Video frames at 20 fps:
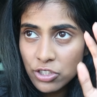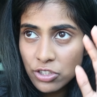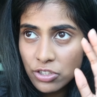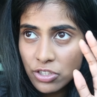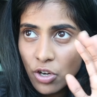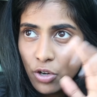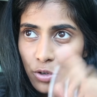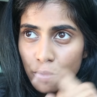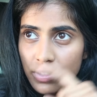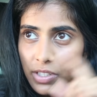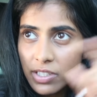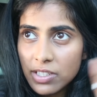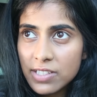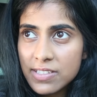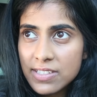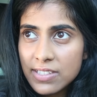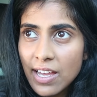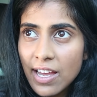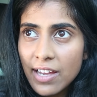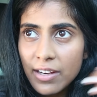told the
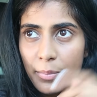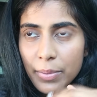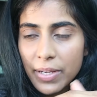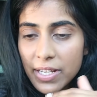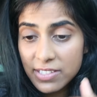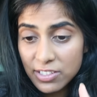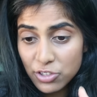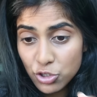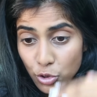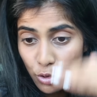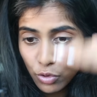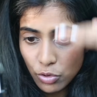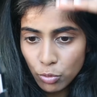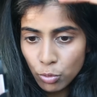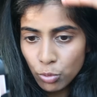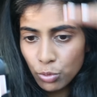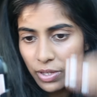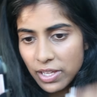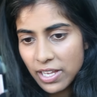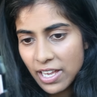scanner person to do
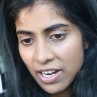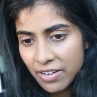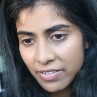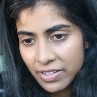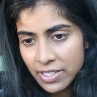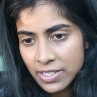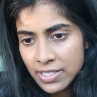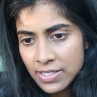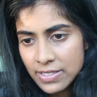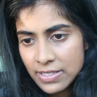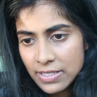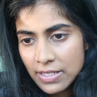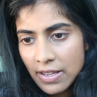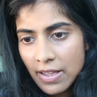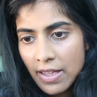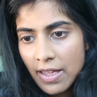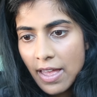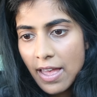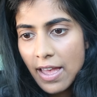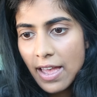all the areas.
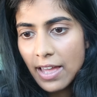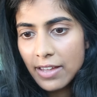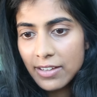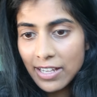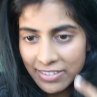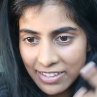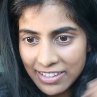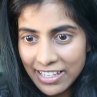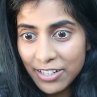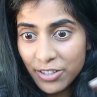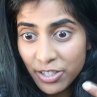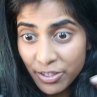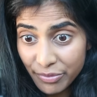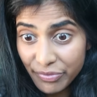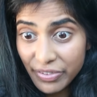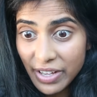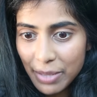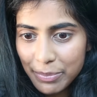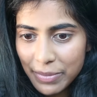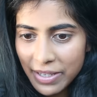I think they
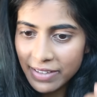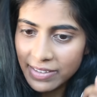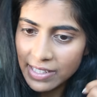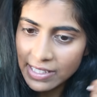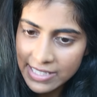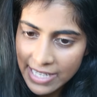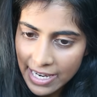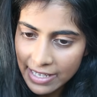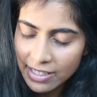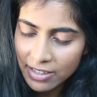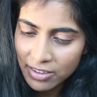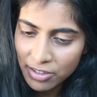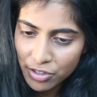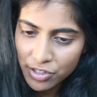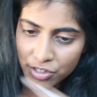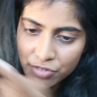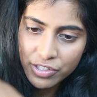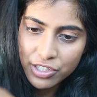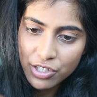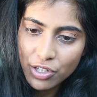confirm it and they're taking
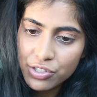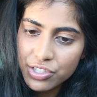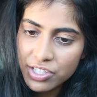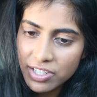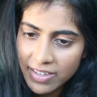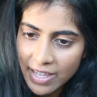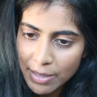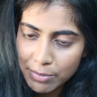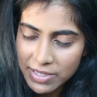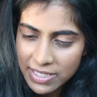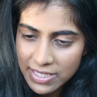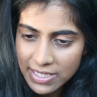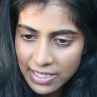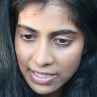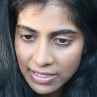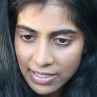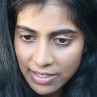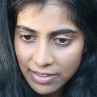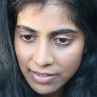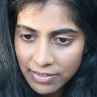those results to the MDT
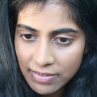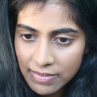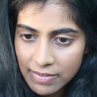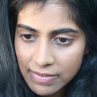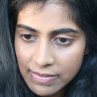now.